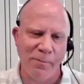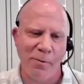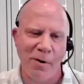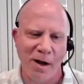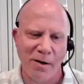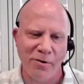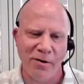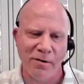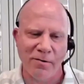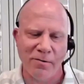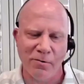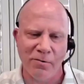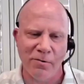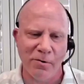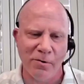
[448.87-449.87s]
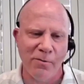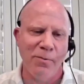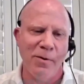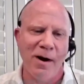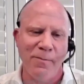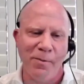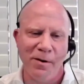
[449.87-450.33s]
project, or their
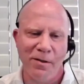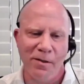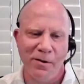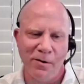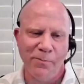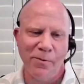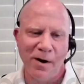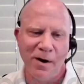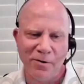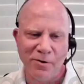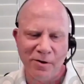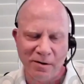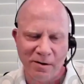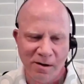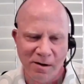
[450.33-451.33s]
property, their project,